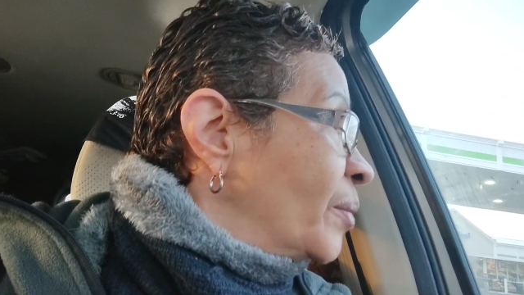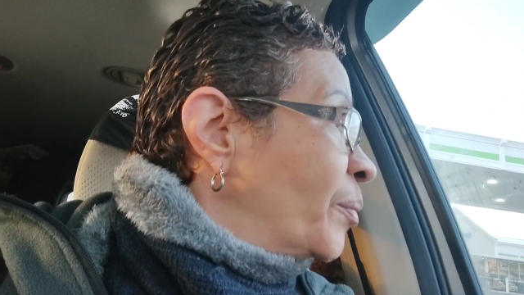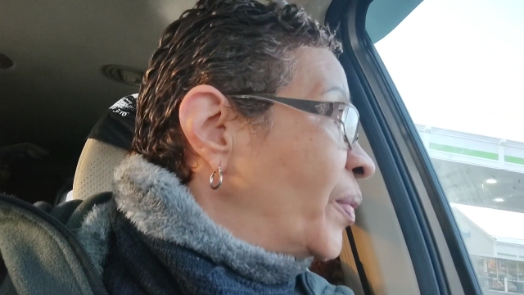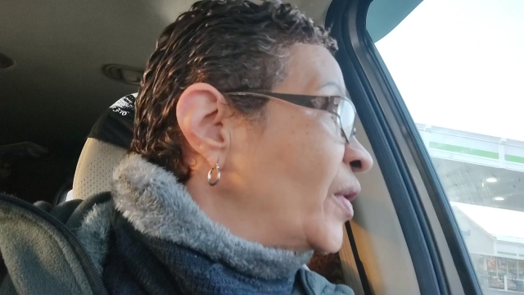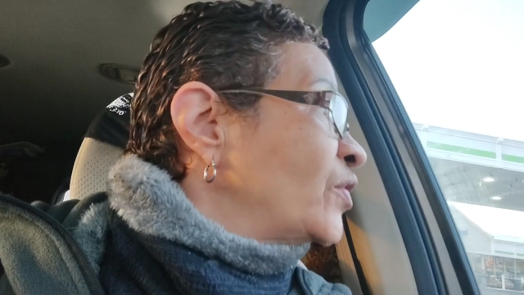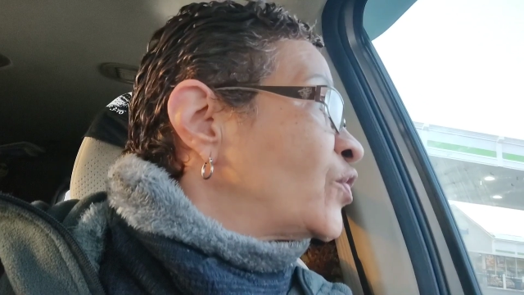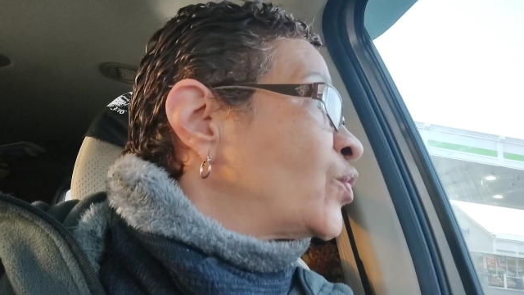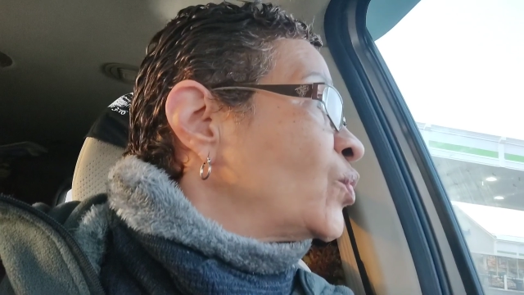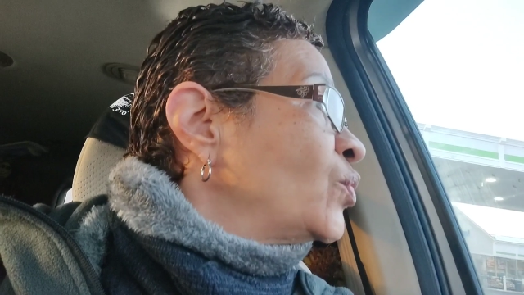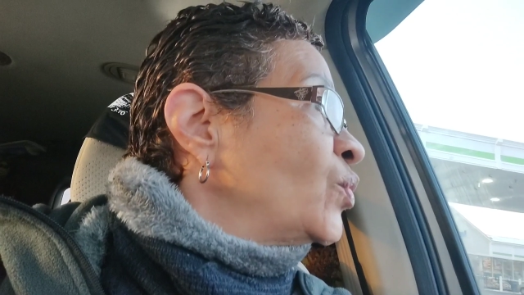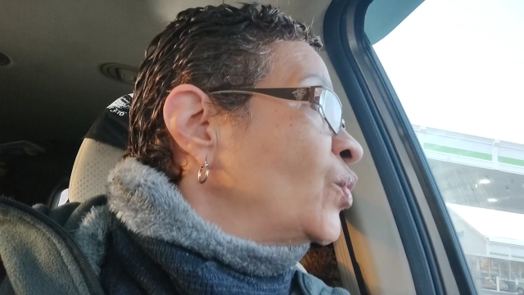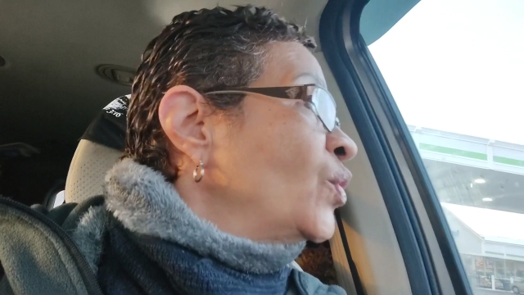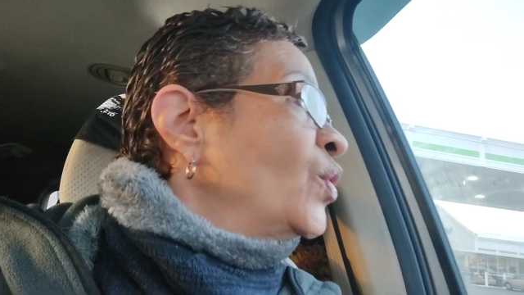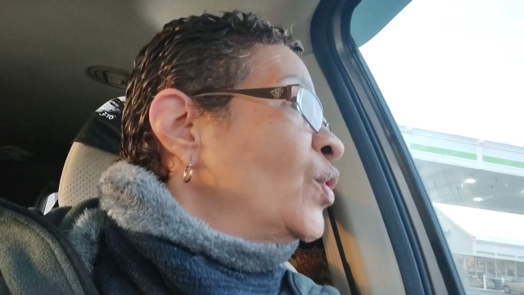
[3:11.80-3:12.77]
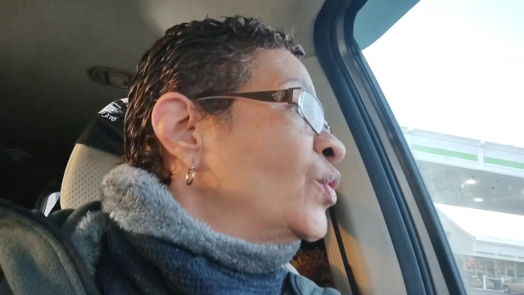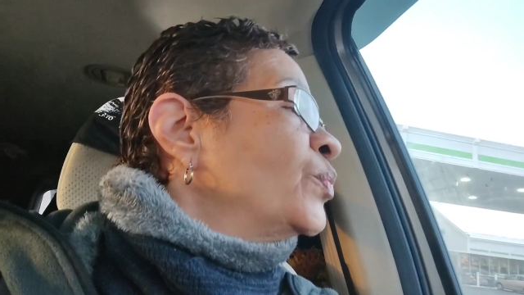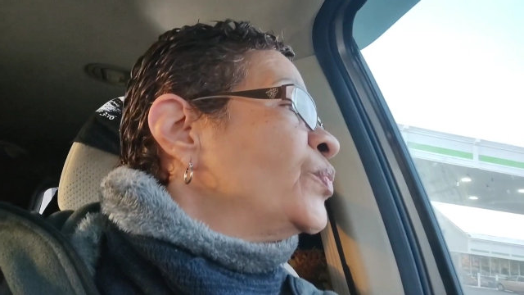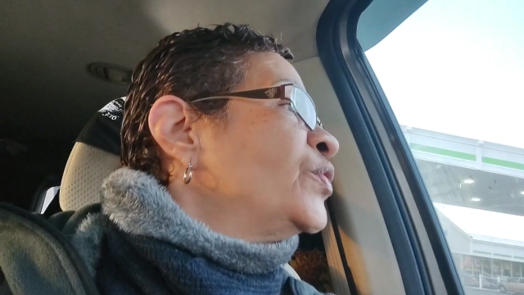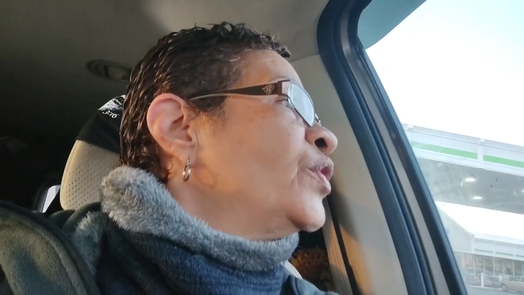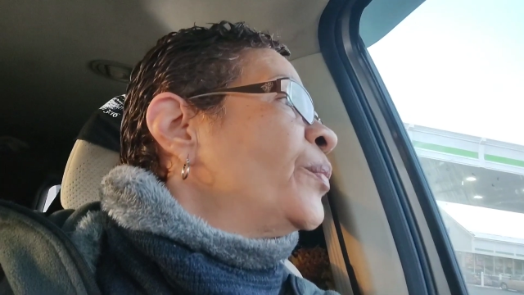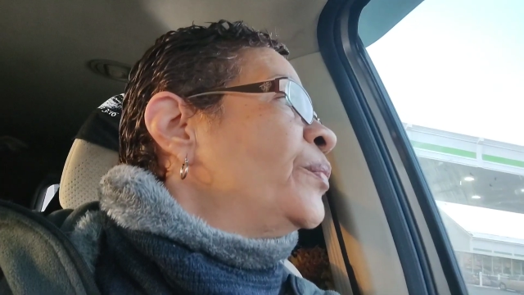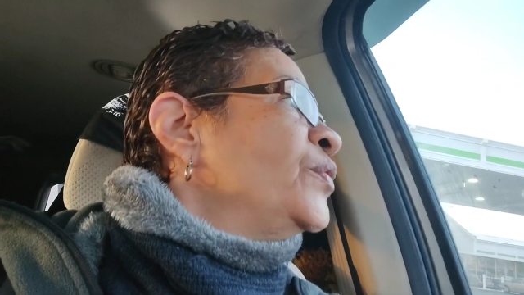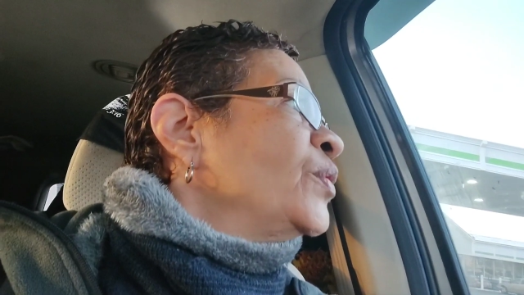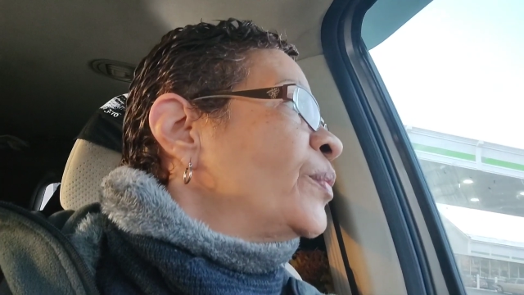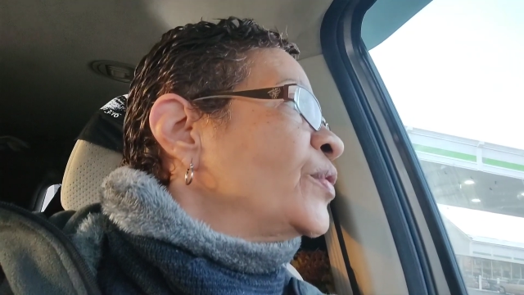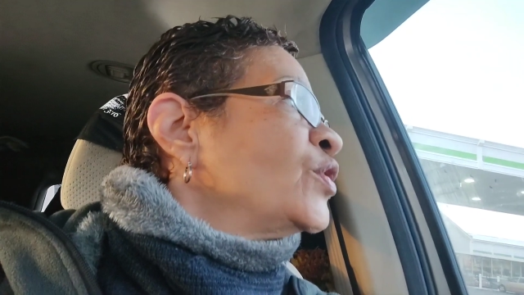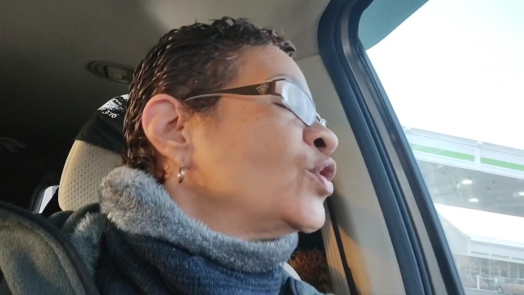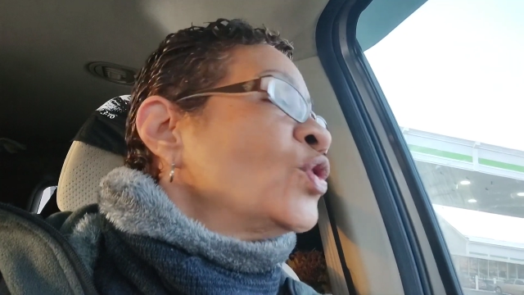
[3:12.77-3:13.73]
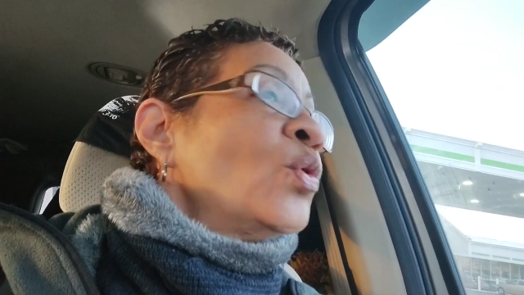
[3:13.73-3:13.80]
But to the,
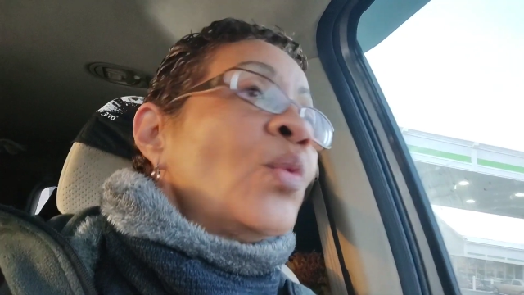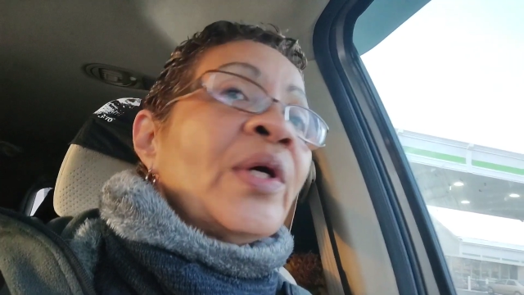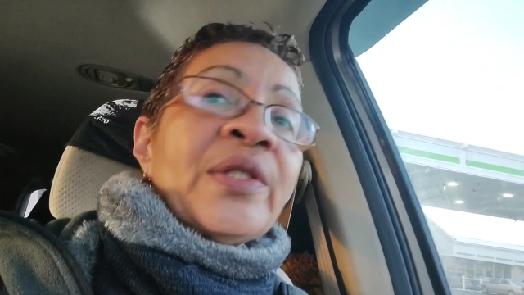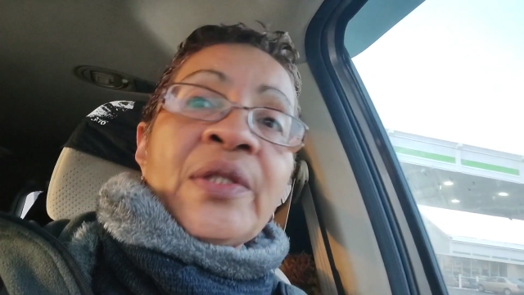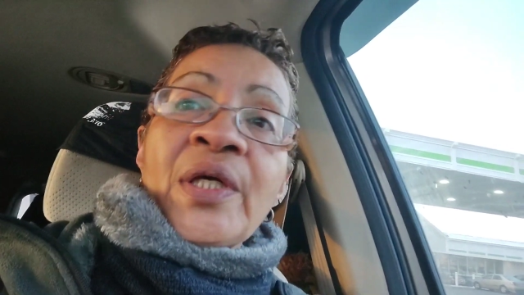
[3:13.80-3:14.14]
but you know what?